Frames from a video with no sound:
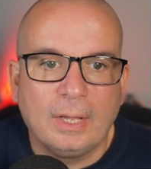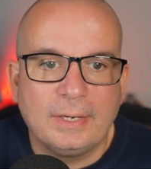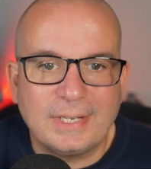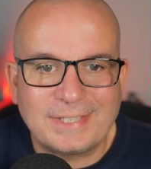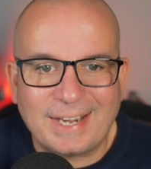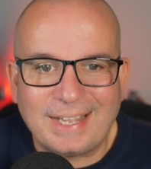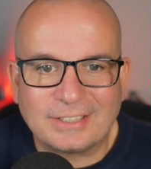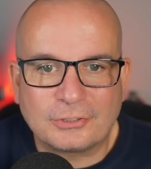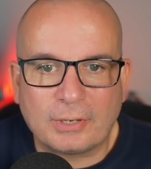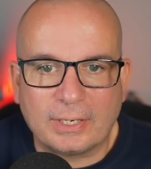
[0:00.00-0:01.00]
Nissan
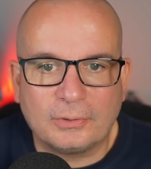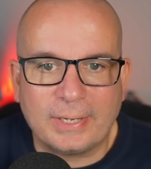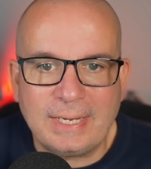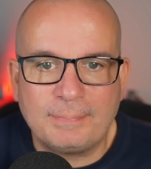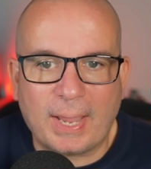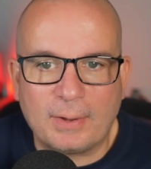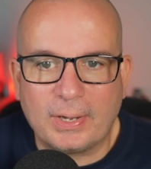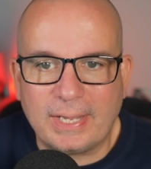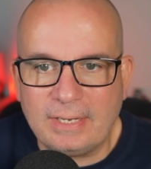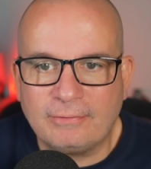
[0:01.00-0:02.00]
X-Trail e-Power
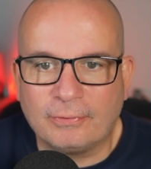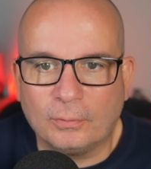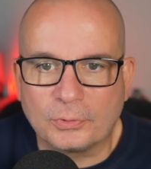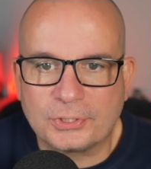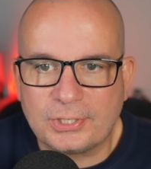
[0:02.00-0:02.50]
e-Force